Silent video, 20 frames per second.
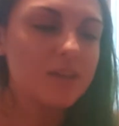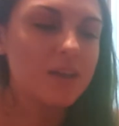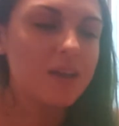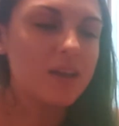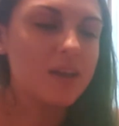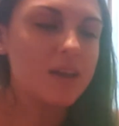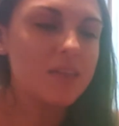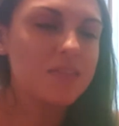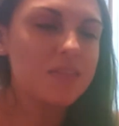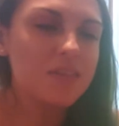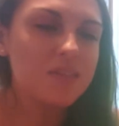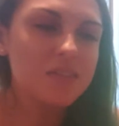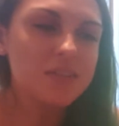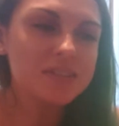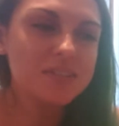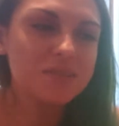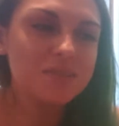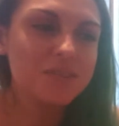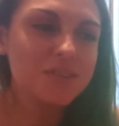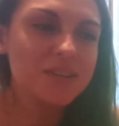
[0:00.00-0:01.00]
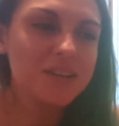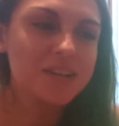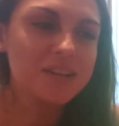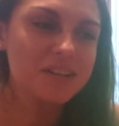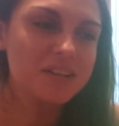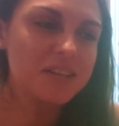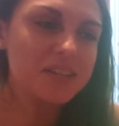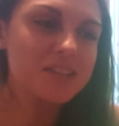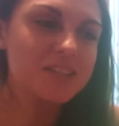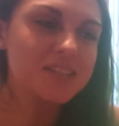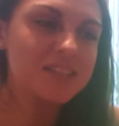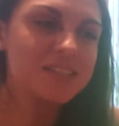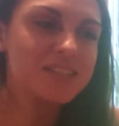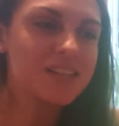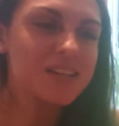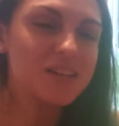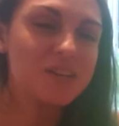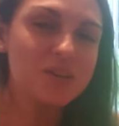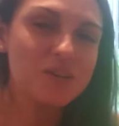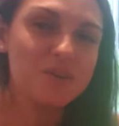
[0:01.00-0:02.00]
And I think that's everything I needed to
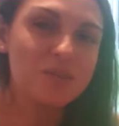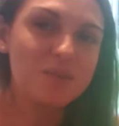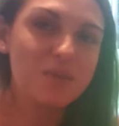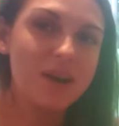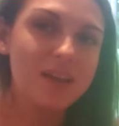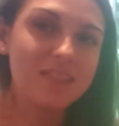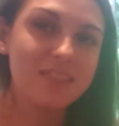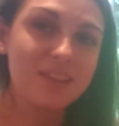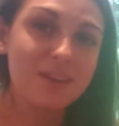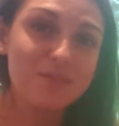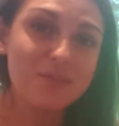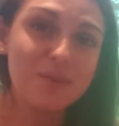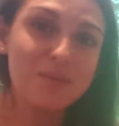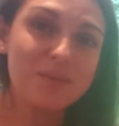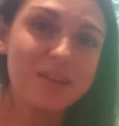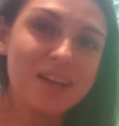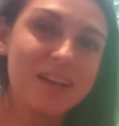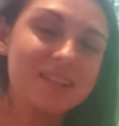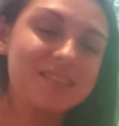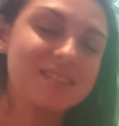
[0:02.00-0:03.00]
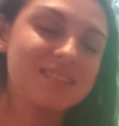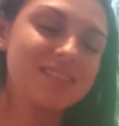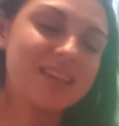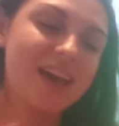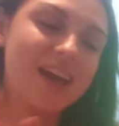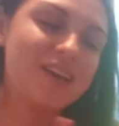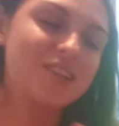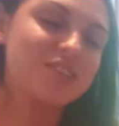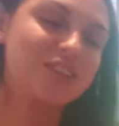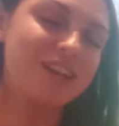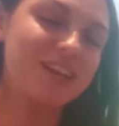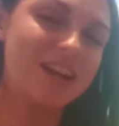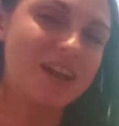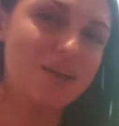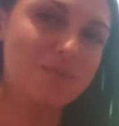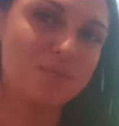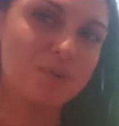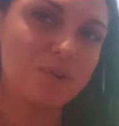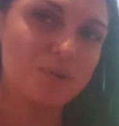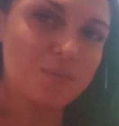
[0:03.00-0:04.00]
say to you. I love you again, Sag, and
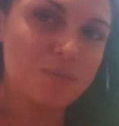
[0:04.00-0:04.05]
I will